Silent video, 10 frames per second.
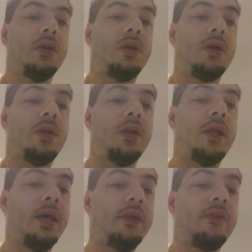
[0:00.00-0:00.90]
And the
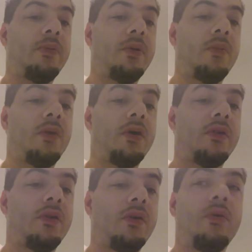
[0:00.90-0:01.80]
last one was
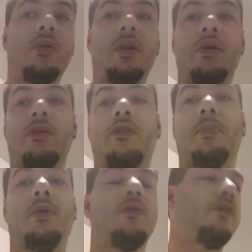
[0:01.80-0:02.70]
a nuclear
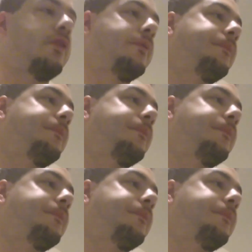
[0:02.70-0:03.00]
explosion,